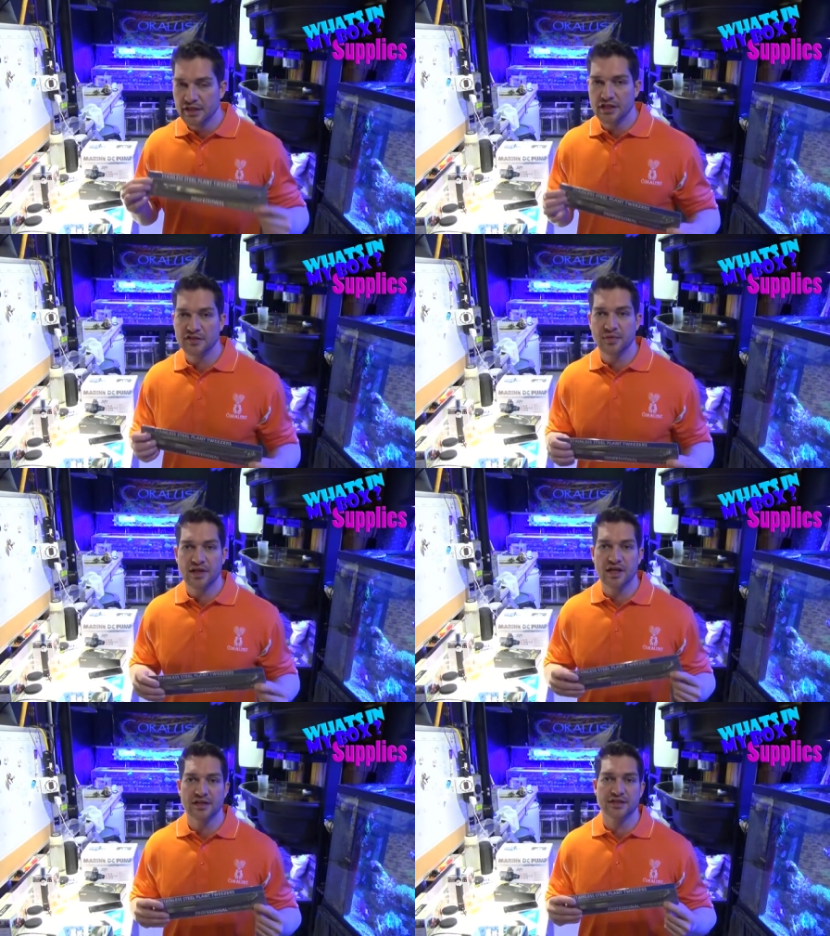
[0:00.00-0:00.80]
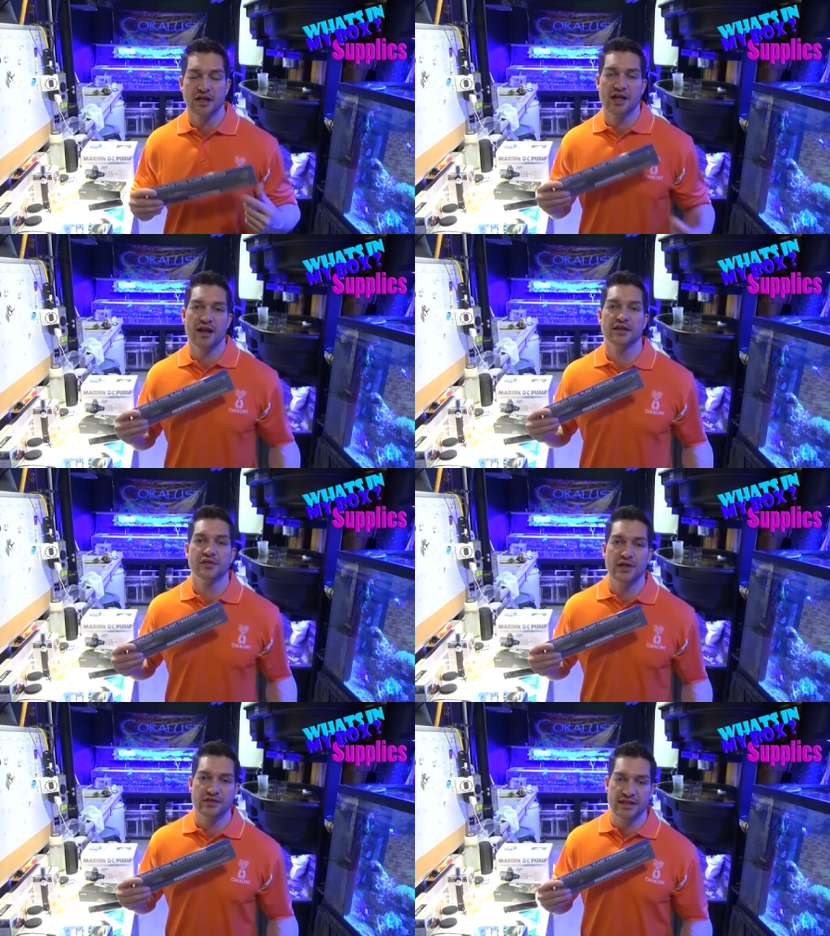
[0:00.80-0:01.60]
just because a lot of the
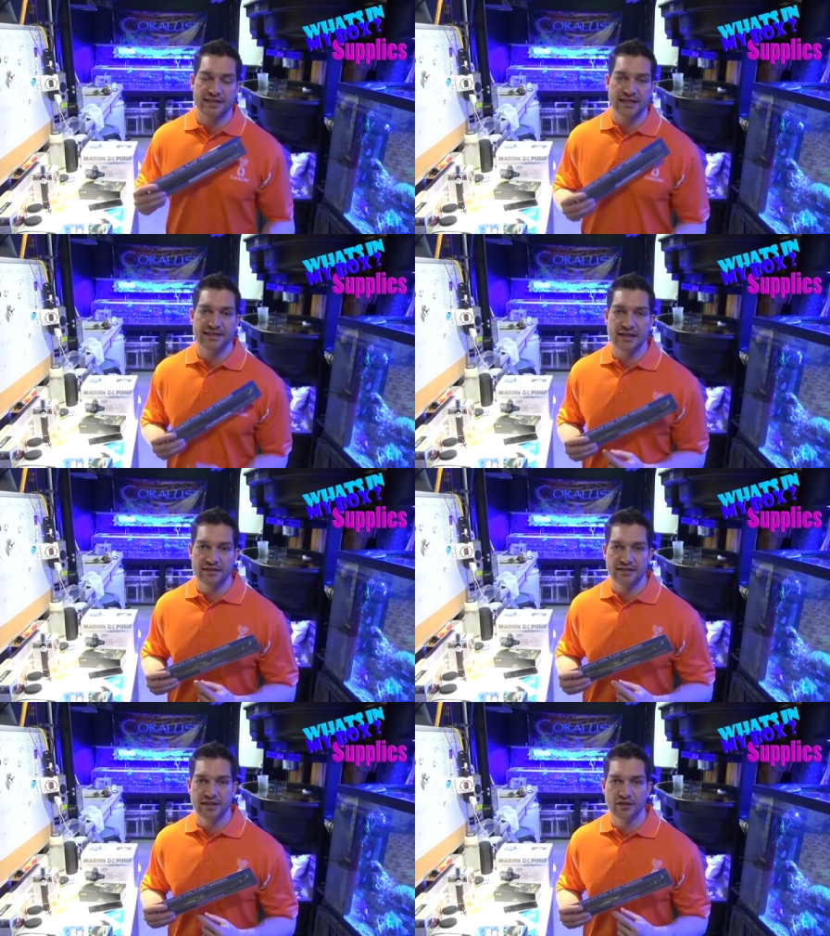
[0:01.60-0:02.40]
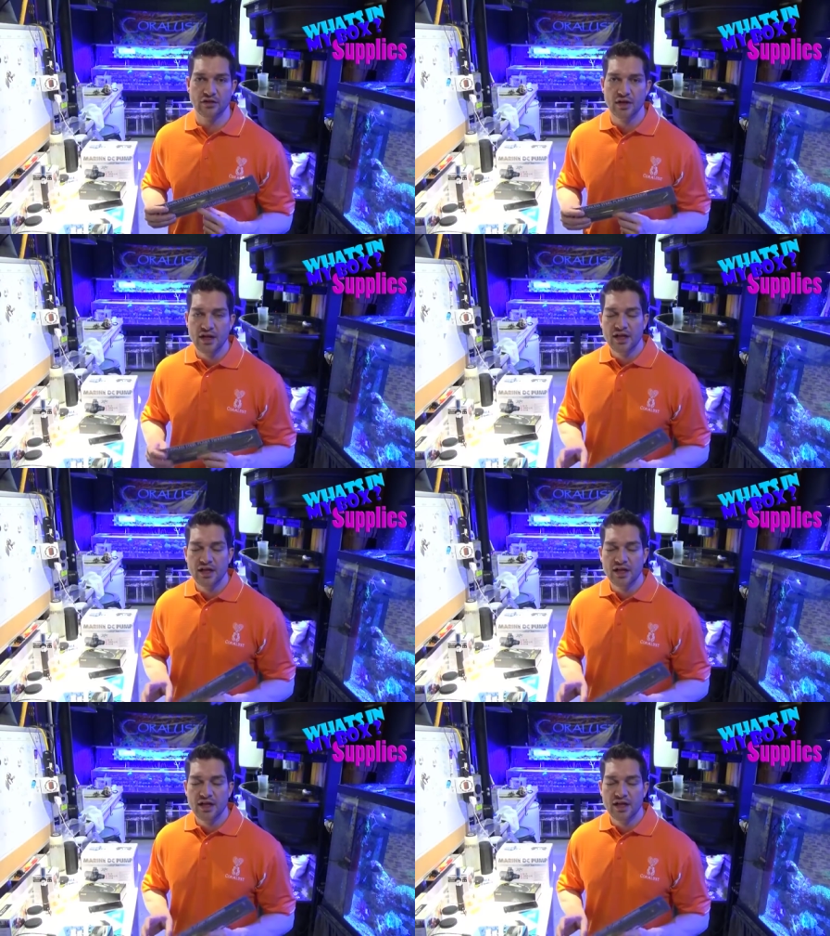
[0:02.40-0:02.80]
tweezers that say stainless steel,